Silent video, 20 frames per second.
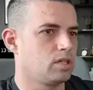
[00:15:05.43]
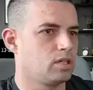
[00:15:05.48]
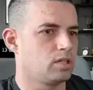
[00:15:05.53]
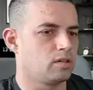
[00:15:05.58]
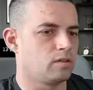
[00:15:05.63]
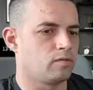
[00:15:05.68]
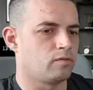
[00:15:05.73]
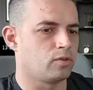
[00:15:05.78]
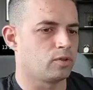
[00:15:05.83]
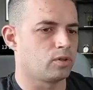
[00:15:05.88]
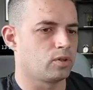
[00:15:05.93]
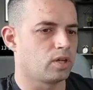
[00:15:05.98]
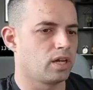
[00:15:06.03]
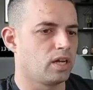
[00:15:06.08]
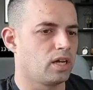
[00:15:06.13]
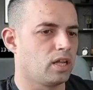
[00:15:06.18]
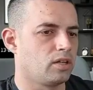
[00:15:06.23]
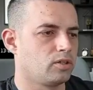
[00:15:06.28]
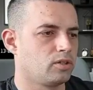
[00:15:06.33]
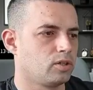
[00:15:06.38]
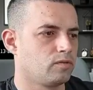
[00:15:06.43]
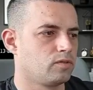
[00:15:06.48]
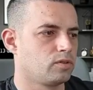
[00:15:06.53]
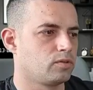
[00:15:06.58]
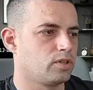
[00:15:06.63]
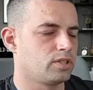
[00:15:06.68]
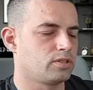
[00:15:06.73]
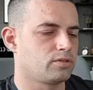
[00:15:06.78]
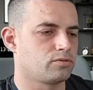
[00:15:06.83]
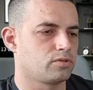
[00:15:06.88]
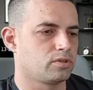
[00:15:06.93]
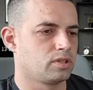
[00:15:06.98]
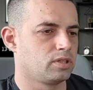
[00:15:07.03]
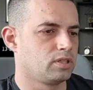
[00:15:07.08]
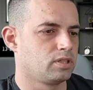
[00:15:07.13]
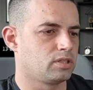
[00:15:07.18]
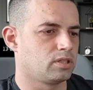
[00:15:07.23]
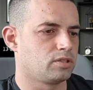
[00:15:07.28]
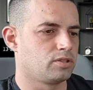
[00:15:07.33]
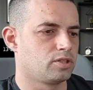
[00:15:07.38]
a photo gallery of the restaurant.
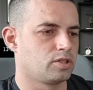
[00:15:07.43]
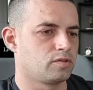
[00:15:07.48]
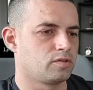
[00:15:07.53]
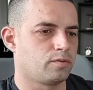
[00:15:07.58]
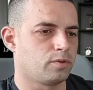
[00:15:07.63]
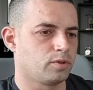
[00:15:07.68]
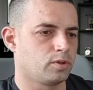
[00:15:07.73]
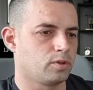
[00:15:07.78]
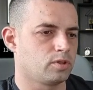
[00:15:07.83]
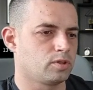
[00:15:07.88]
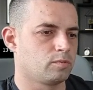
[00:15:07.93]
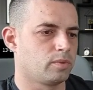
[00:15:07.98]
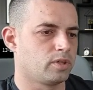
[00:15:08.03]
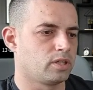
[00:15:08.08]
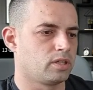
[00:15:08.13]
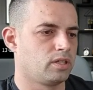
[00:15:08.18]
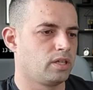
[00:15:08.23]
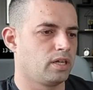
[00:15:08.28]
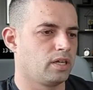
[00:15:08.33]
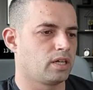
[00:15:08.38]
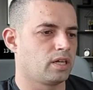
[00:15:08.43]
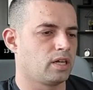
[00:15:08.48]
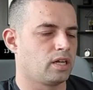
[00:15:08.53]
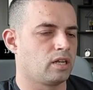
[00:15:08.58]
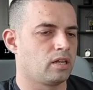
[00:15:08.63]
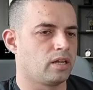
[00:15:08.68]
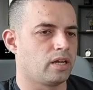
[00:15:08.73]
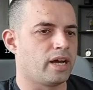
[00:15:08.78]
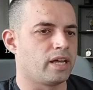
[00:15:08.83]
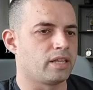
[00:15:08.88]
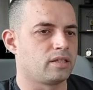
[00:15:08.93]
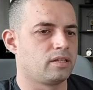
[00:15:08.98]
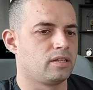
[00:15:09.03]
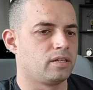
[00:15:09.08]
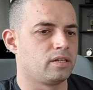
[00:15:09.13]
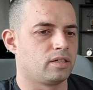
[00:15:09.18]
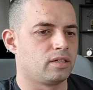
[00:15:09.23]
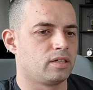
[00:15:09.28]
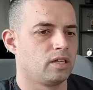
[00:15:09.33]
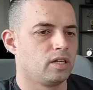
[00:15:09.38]
These are just photos, but they can add
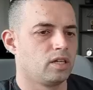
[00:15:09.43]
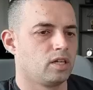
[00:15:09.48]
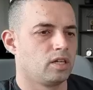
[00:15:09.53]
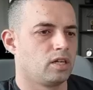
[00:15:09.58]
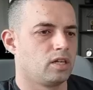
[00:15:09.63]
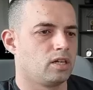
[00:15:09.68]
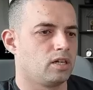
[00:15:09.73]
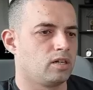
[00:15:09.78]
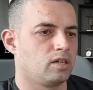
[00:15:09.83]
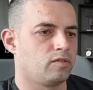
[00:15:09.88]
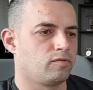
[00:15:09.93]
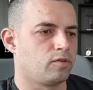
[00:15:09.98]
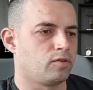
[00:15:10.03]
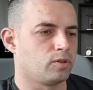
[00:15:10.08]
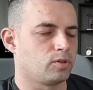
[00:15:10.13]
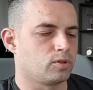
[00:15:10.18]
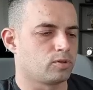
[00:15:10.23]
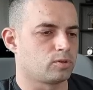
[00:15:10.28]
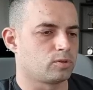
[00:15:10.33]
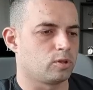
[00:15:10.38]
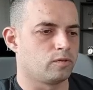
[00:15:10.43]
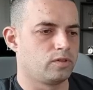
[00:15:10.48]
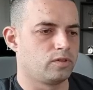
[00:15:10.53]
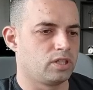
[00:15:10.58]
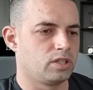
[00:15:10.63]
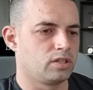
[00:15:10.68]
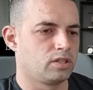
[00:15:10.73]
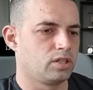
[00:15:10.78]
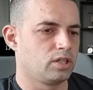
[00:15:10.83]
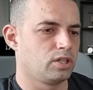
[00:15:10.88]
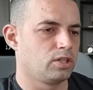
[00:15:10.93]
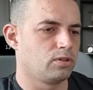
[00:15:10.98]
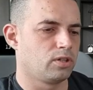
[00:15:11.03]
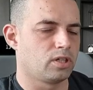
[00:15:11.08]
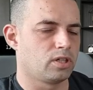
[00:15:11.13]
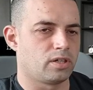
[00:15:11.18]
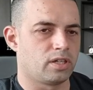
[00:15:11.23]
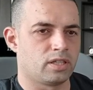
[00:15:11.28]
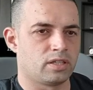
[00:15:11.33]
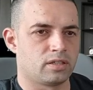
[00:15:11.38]
their photos of the
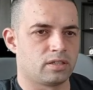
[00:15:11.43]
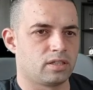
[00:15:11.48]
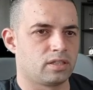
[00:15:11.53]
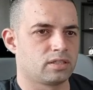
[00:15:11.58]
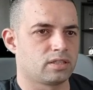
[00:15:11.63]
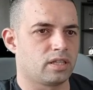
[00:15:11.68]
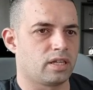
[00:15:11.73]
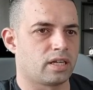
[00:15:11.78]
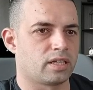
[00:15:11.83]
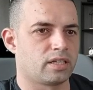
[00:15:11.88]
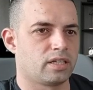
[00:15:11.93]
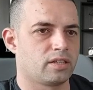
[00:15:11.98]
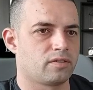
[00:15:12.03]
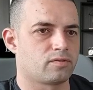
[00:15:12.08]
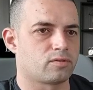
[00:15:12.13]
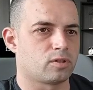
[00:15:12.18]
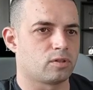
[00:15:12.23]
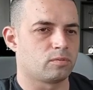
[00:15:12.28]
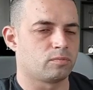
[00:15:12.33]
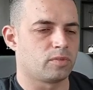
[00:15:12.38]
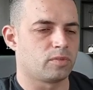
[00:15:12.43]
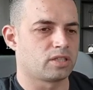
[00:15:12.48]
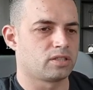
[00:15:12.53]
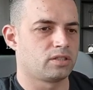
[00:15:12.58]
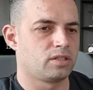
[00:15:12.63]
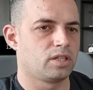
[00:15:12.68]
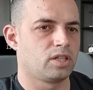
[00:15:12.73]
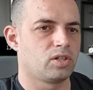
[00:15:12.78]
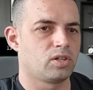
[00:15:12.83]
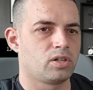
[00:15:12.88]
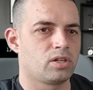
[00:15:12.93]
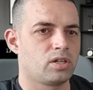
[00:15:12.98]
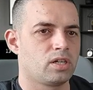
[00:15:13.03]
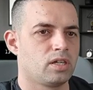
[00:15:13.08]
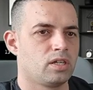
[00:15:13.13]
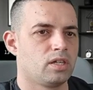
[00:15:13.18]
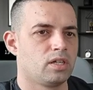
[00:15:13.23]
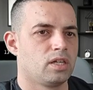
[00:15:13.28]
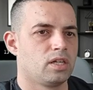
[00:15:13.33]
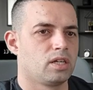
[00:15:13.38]
interior and things like that from exterior.
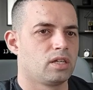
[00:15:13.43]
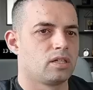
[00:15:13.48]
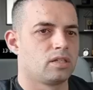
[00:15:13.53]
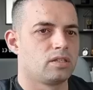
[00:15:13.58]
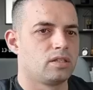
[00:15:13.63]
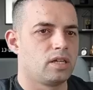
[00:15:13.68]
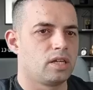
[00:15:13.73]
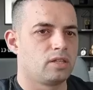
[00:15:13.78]
Then the